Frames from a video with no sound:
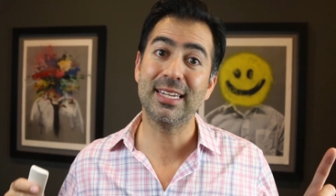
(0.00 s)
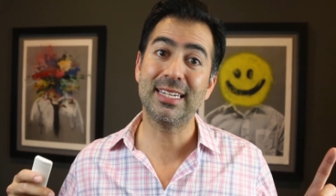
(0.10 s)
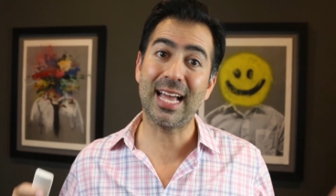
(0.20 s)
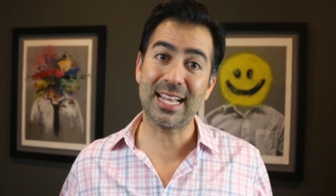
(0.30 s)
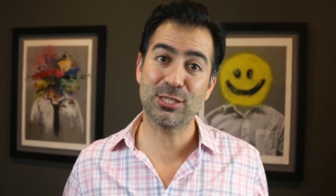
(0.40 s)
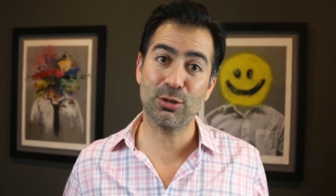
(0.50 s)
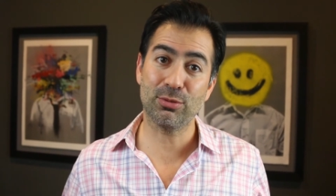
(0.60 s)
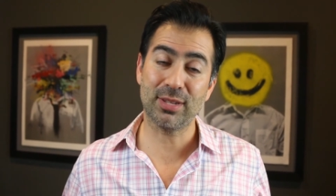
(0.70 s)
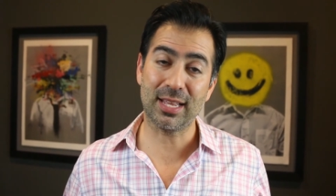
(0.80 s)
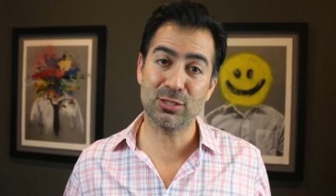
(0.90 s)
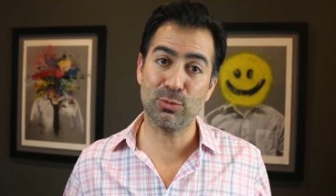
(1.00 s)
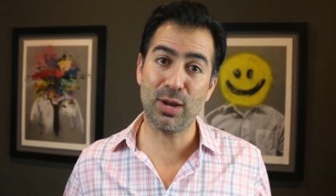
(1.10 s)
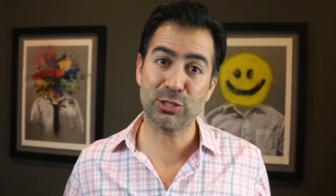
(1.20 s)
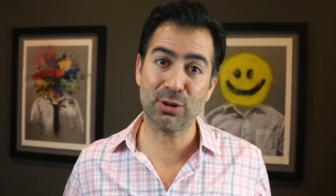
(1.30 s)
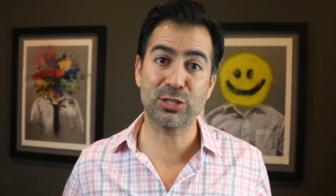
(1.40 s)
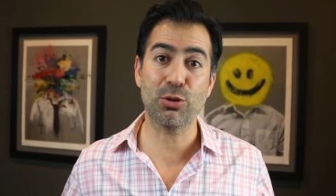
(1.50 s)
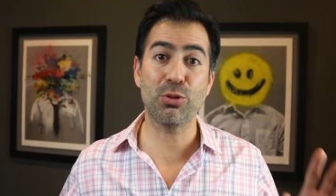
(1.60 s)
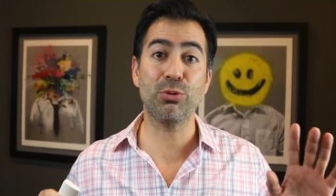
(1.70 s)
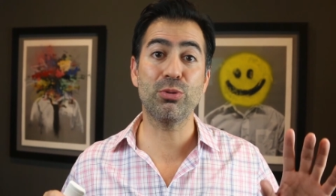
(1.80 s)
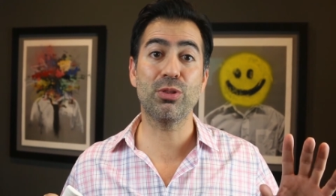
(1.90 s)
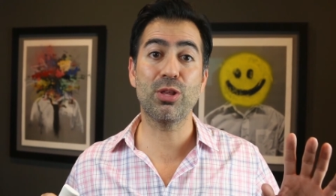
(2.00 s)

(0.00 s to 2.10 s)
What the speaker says: Not so much, right? So